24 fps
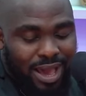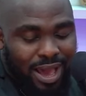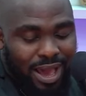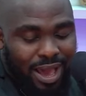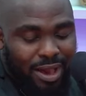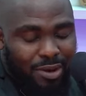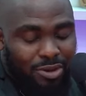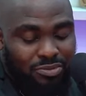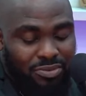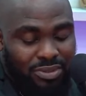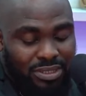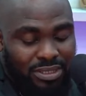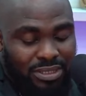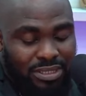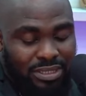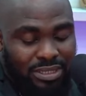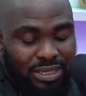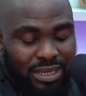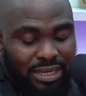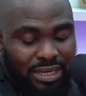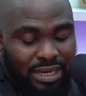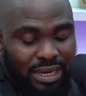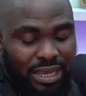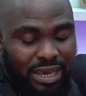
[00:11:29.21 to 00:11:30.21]
I was
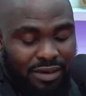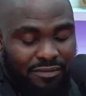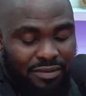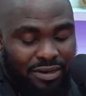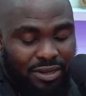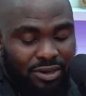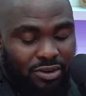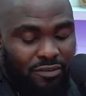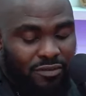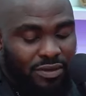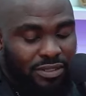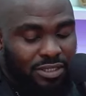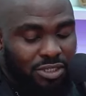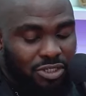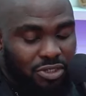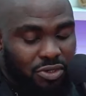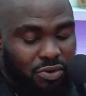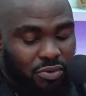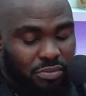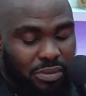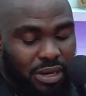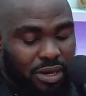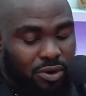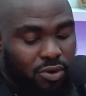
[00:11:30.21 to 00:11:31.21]
recently having a
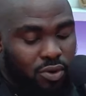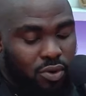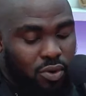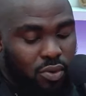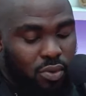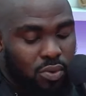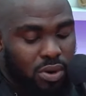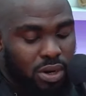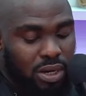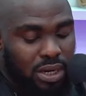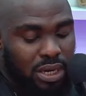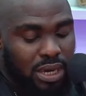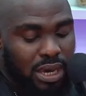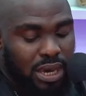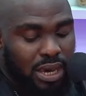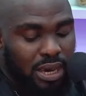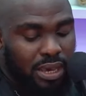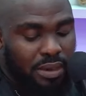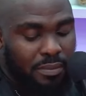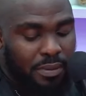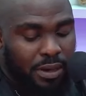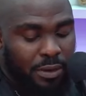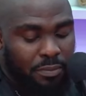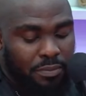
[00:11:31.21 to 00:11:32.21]
conversation with my
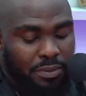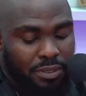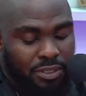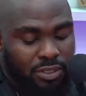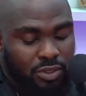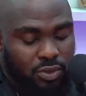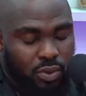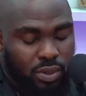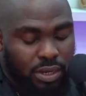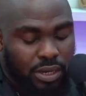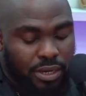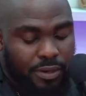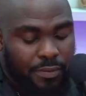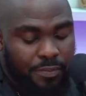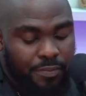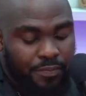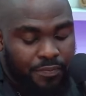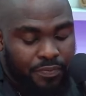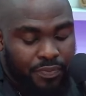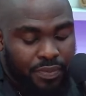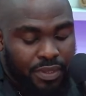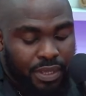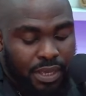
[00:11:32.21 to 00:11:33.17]
co-worker about P-Square